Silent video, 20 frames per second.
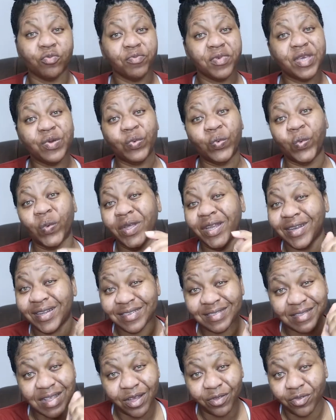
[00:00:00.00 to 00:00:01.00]
Me
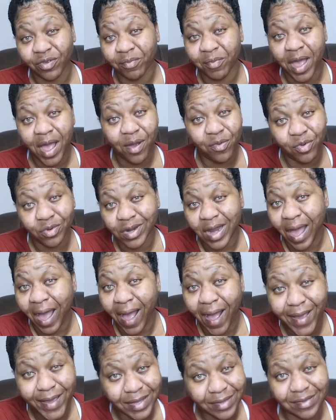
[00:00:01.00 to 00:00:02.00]
witnessed that with my own
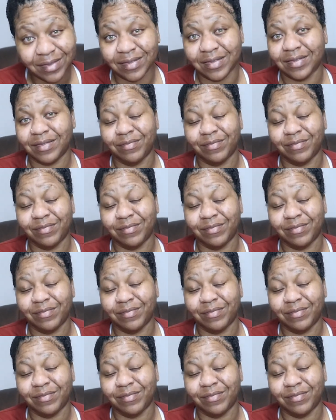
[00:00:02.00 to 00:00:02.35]
eyes.